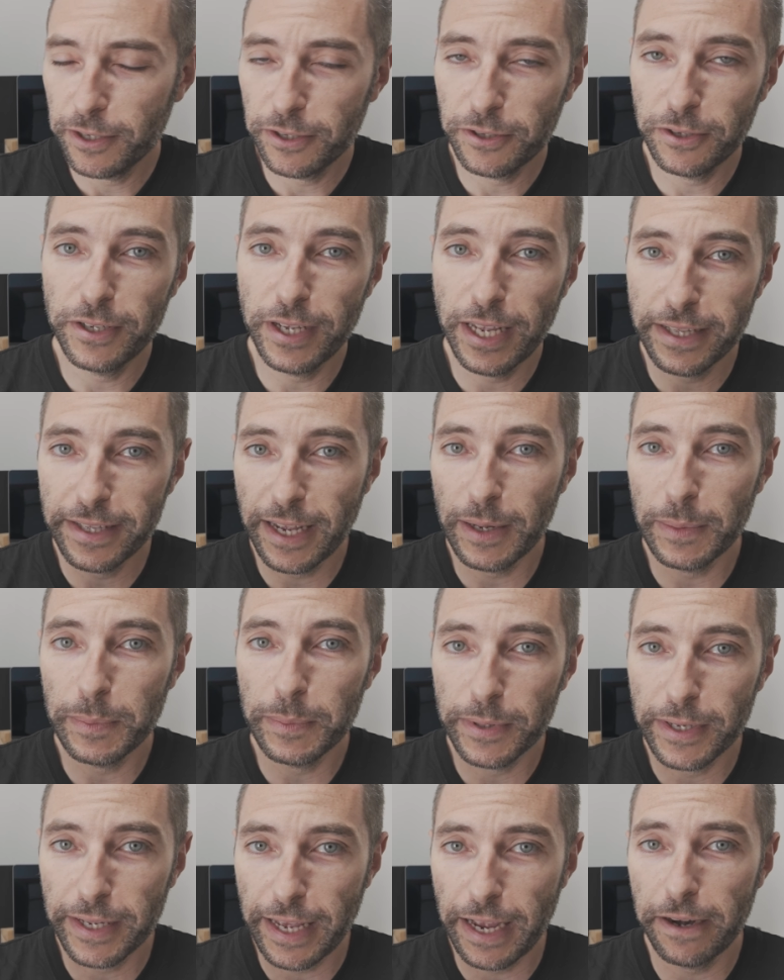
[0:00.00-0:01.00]
so you end
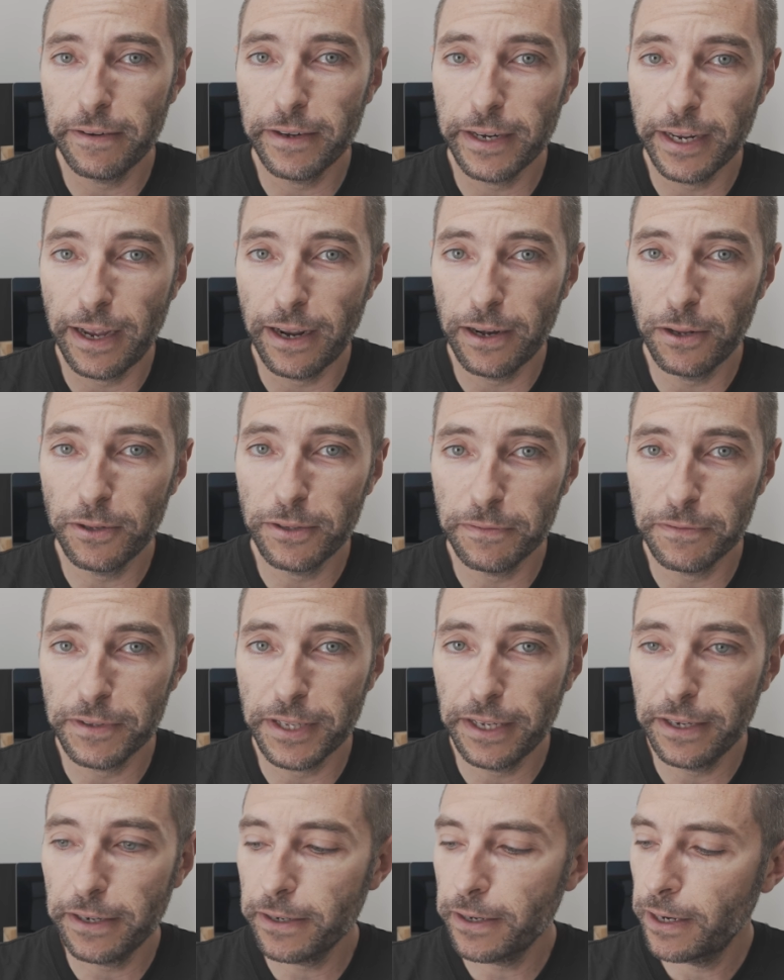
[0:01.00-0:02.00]
up carrying a lot of
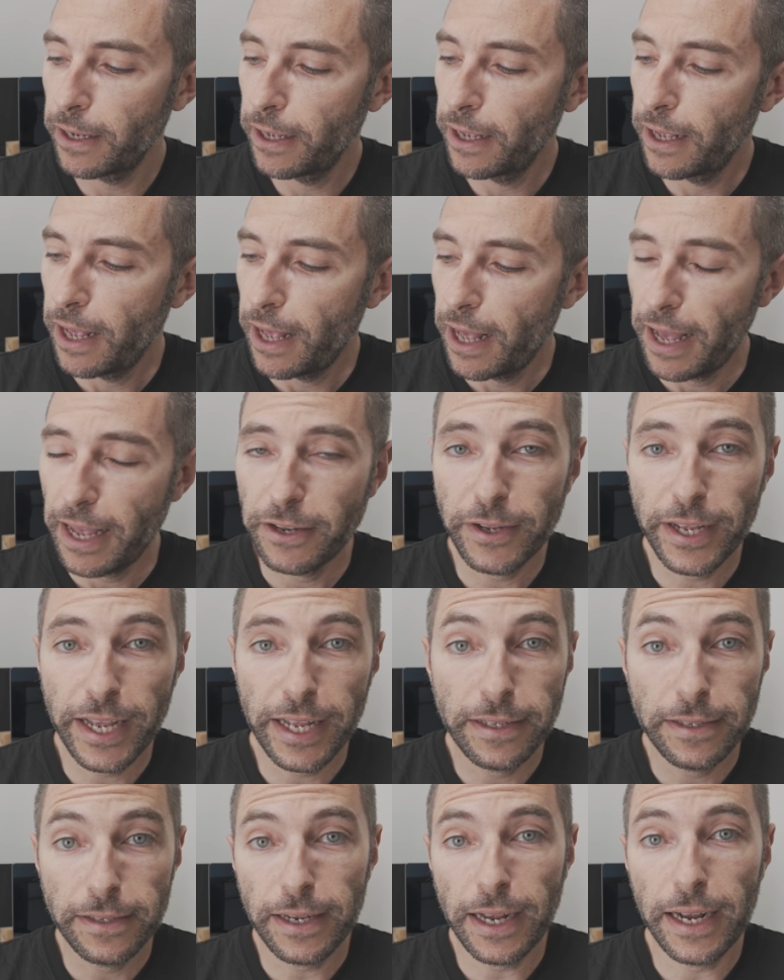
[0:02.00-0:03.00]
gear and you
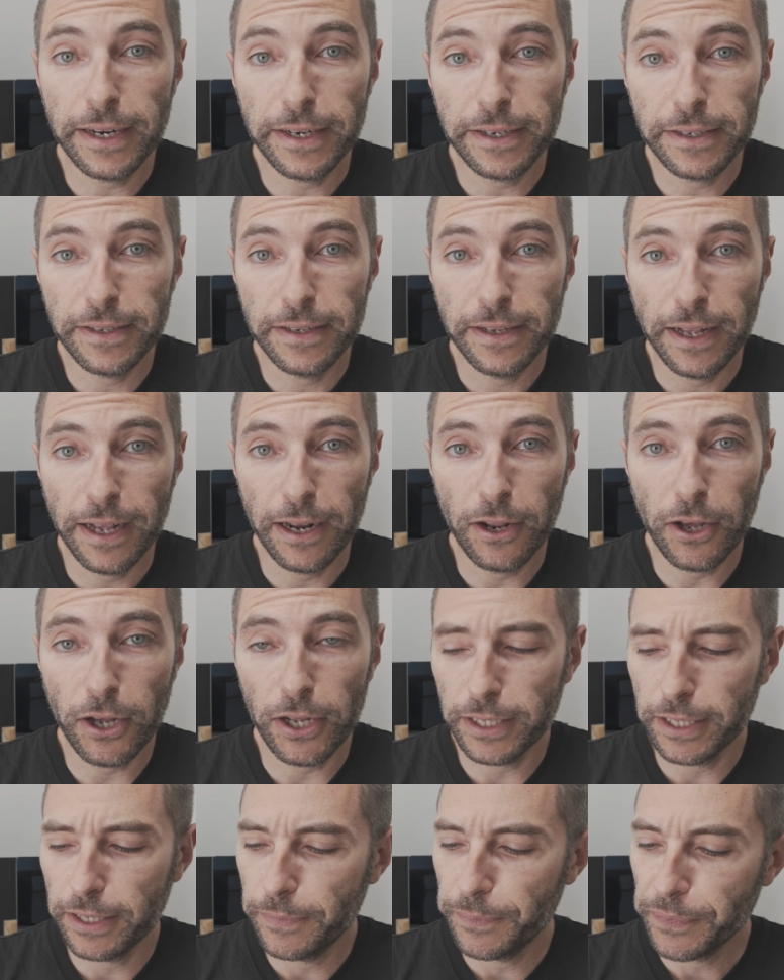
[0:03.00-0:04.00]
get tired a
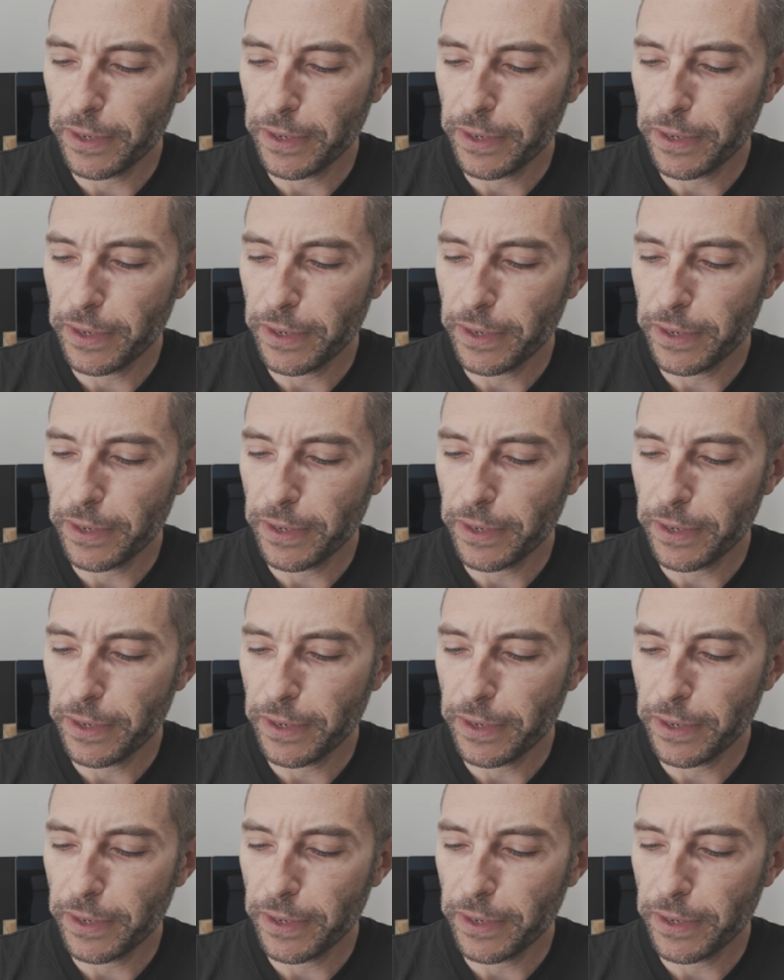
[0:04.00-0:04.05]
lot.